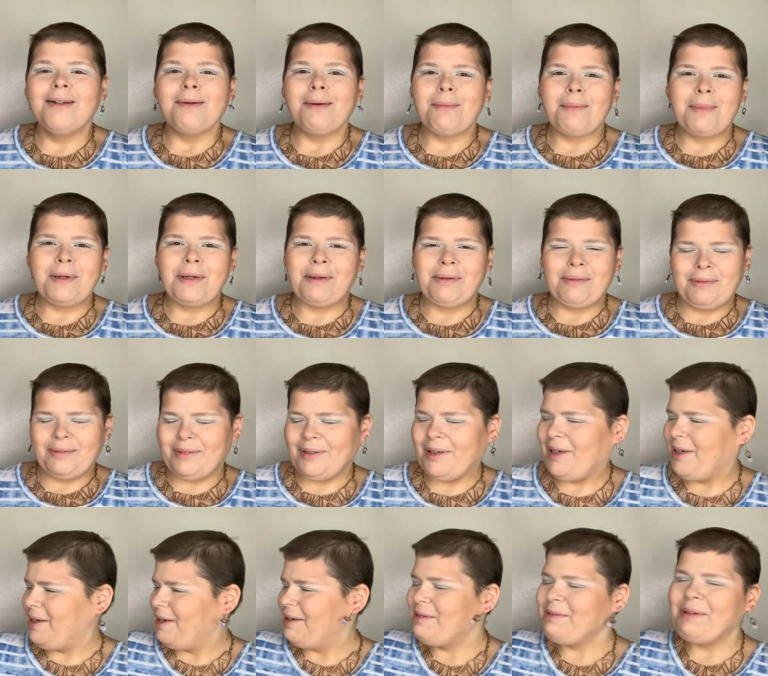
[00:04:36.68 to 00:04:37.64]
I'm in a
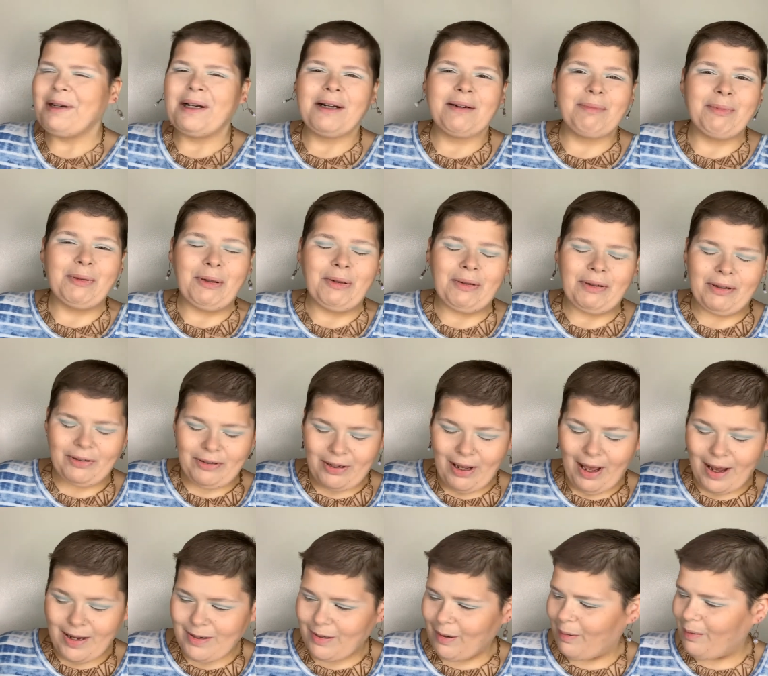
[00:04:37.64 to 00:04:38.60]
weird mood as,
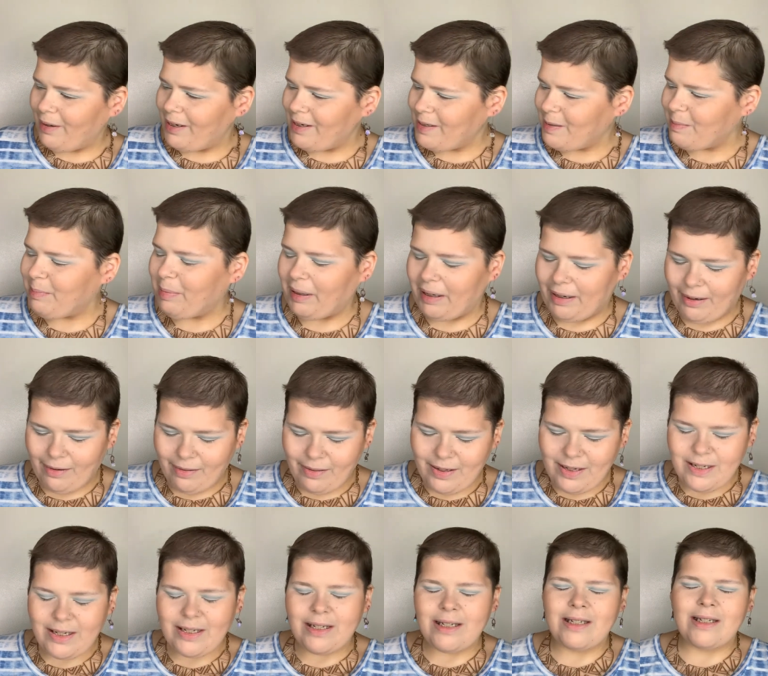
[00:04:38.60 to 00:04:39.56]
as always, but
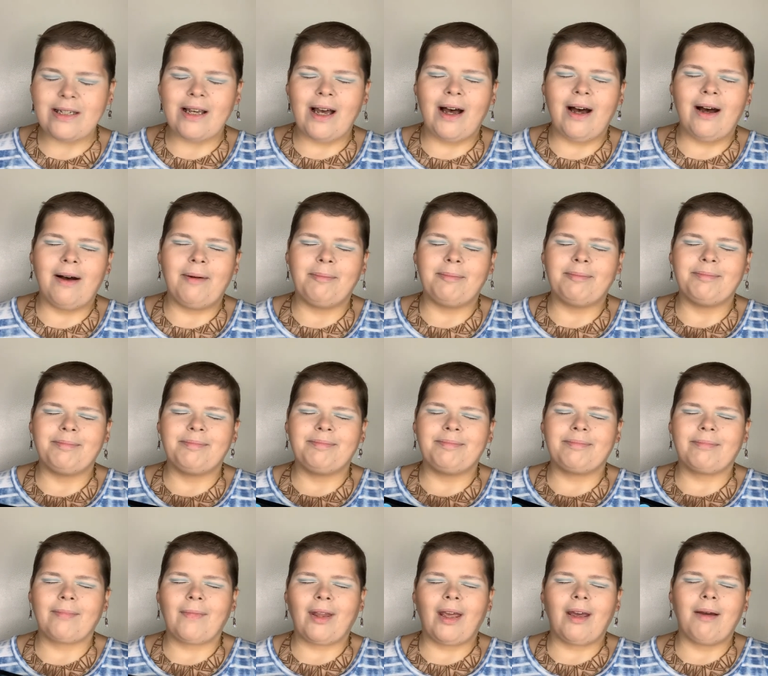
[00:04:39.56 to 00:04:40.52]
this is um
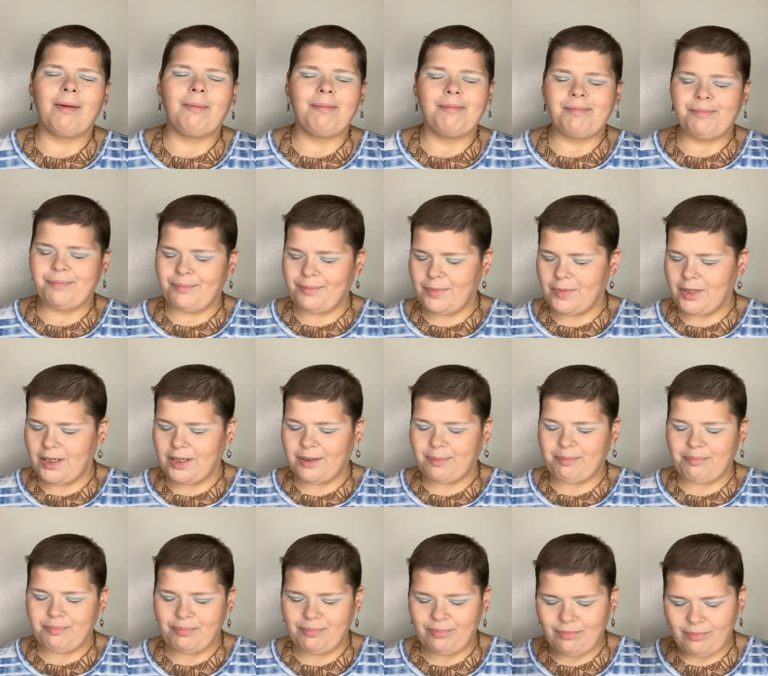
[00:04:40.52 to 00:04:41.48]
the
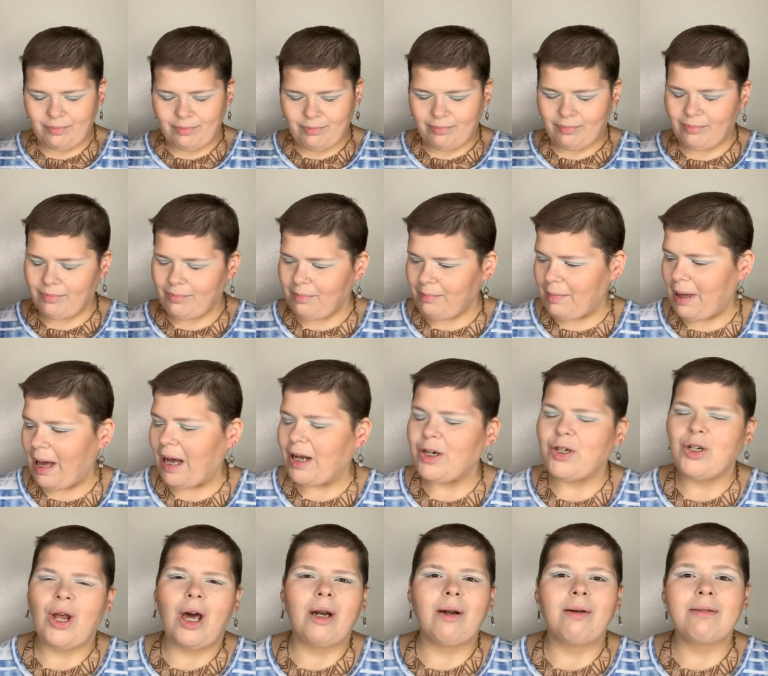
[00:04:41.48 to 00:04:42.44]
matte
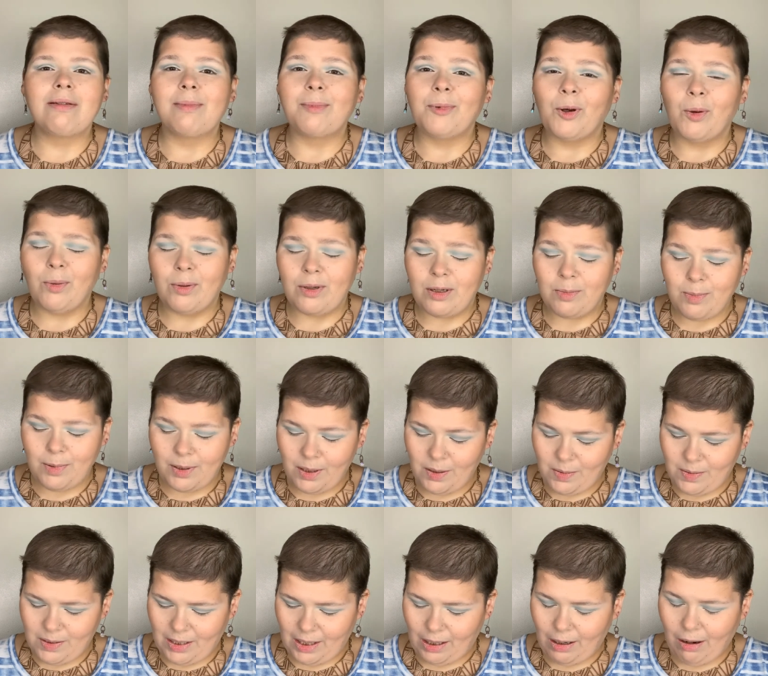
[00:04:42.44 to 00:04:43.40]
shadows I'm going to be
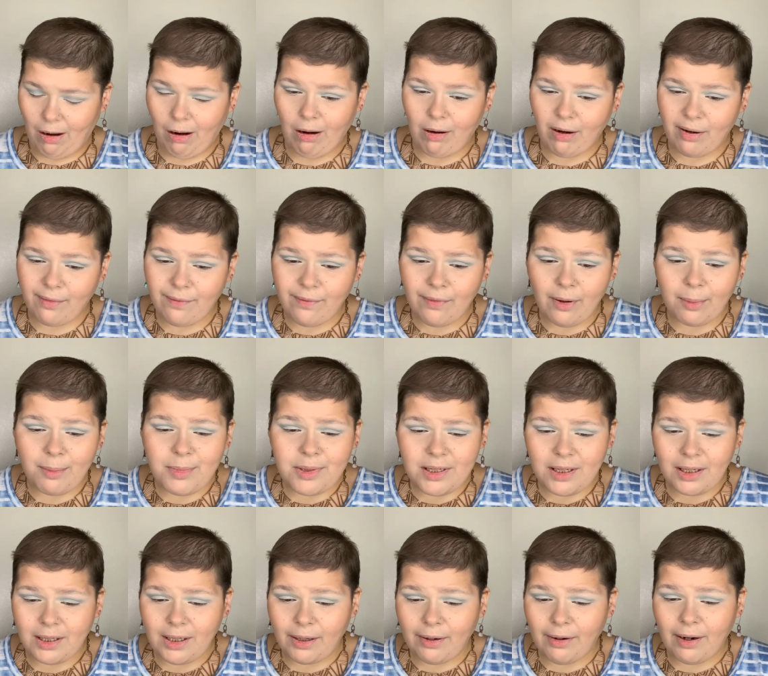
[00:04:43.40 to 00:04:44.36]
using are from
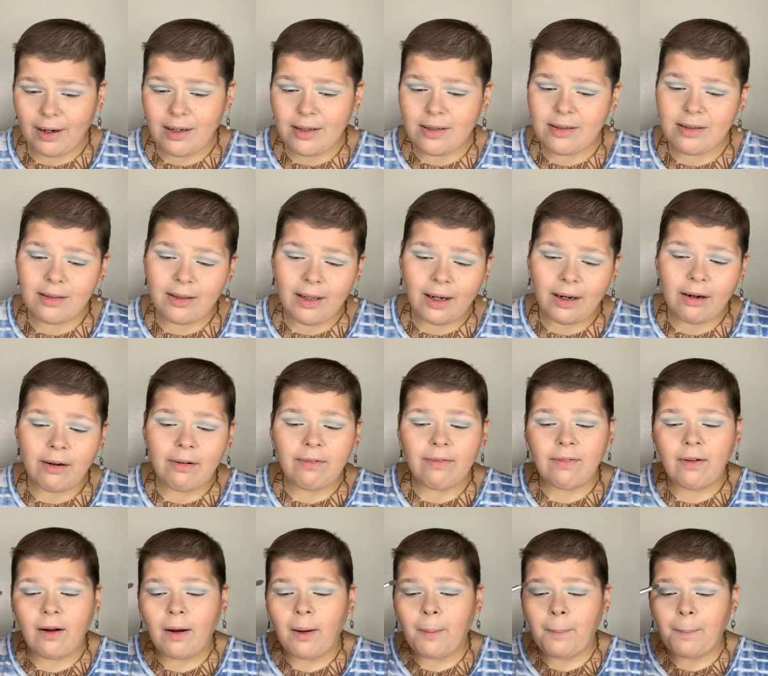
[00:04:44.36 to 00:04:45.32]
Sydney Grace. They're
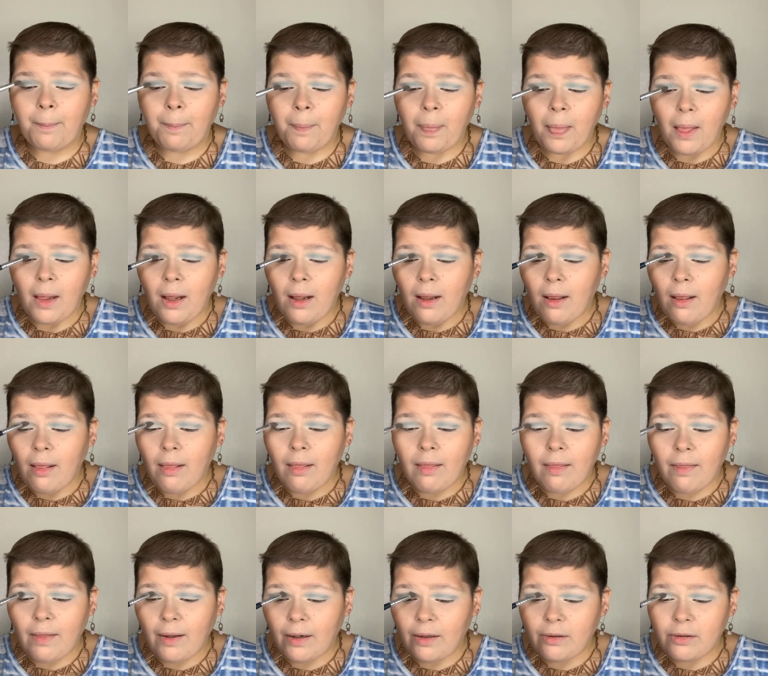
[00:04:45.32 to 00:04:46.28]
from
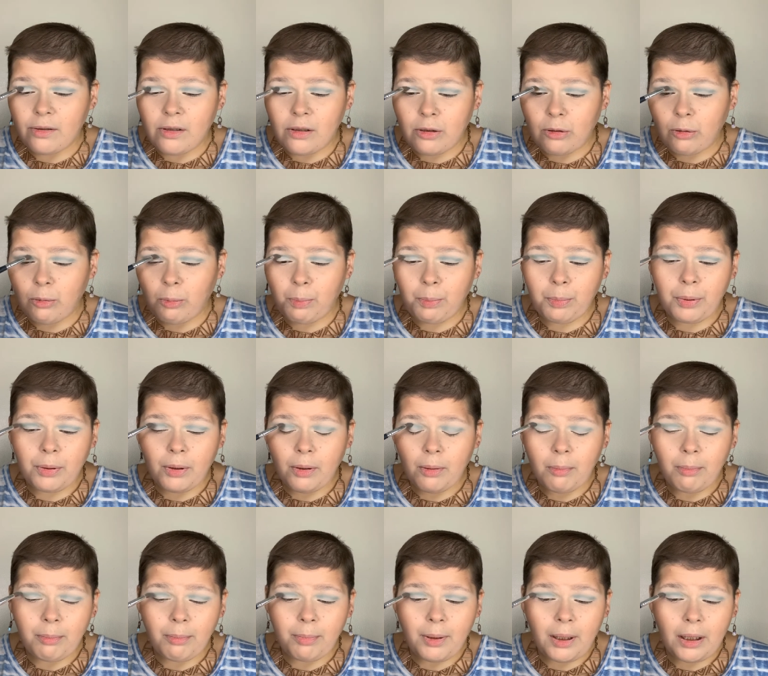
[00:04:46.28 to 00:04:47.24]
their dupe
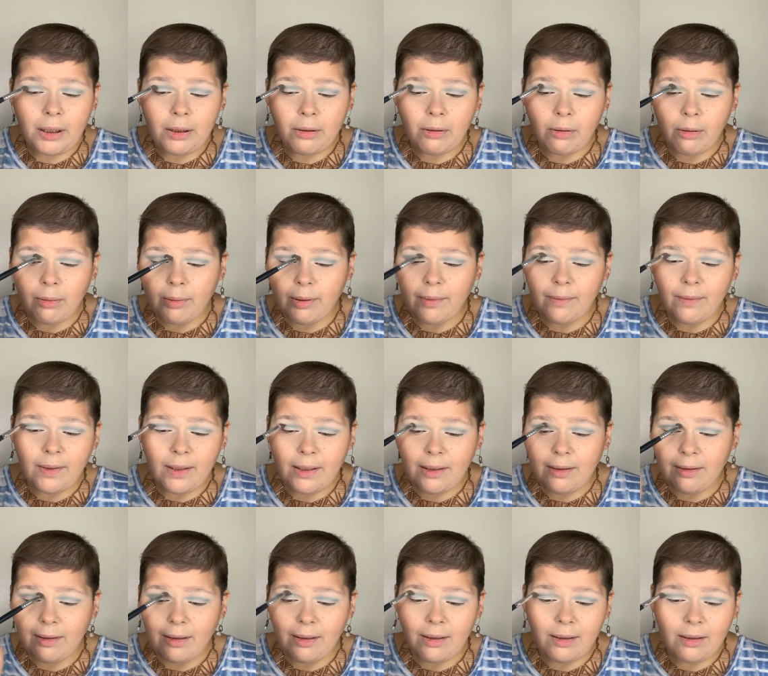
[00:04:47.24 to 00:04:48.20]
bundle that they
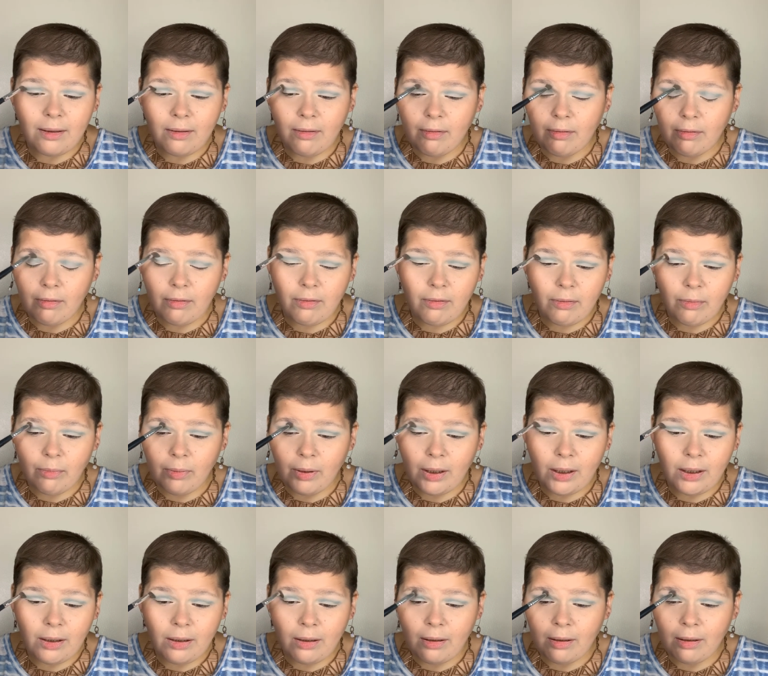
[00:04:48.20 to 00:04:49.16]
did
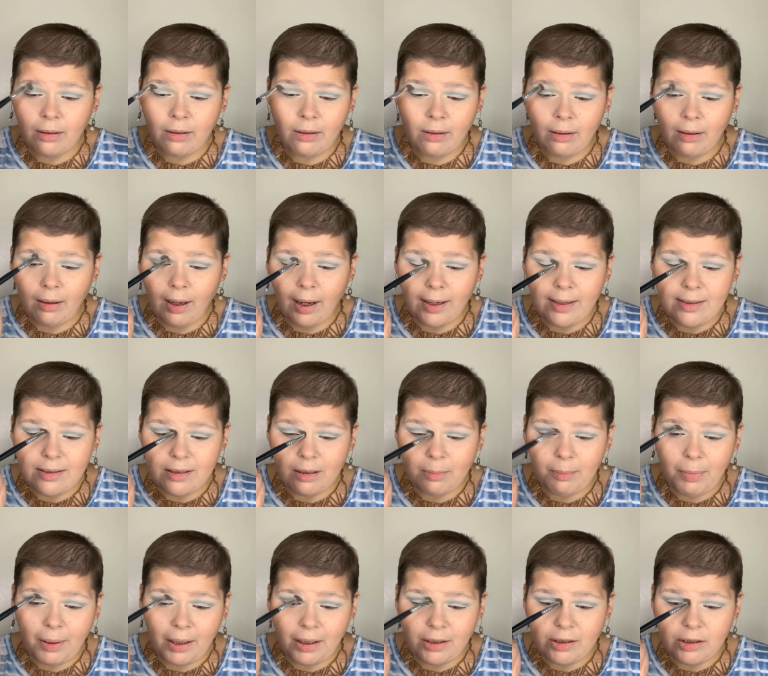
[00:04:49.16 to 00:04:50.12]
when Icy
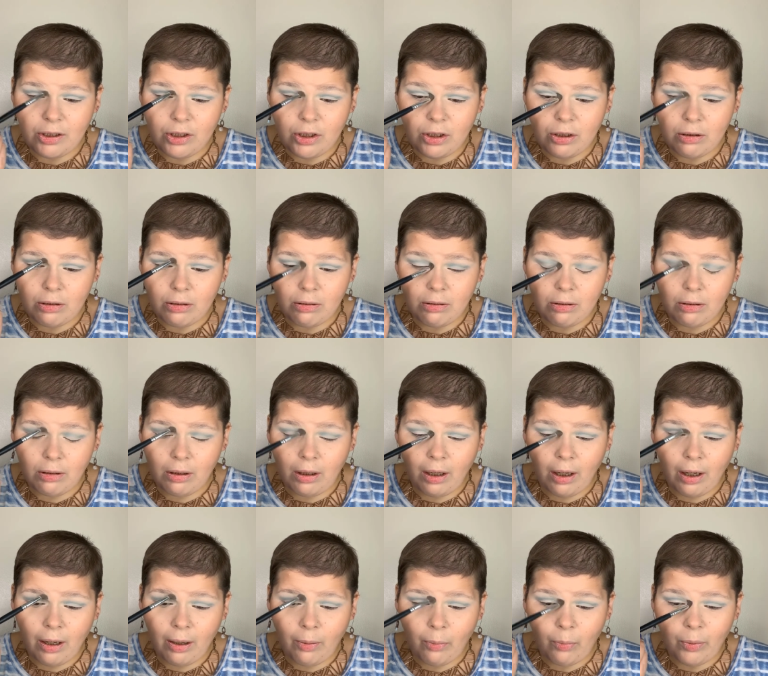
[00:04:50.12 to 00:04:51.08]
Betch
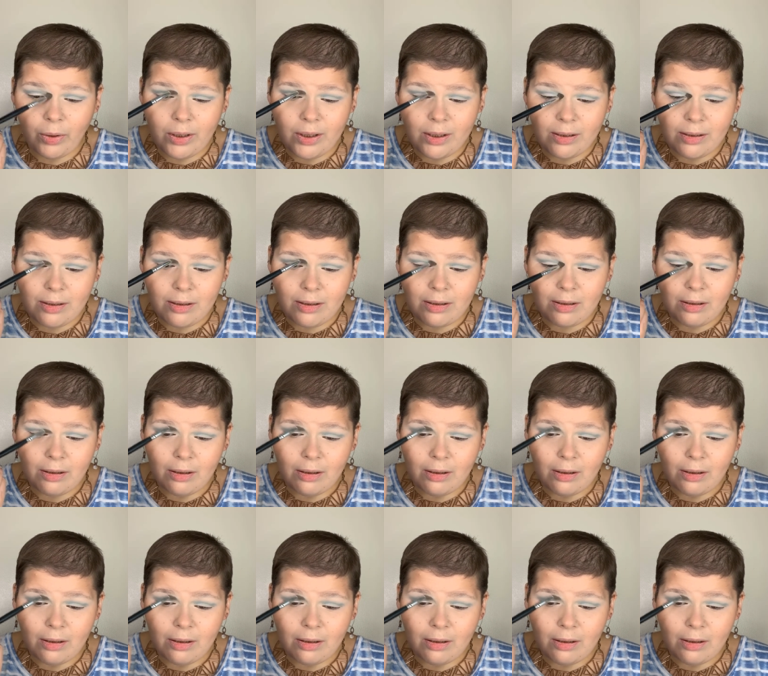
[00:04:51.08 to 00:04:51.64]
uh, was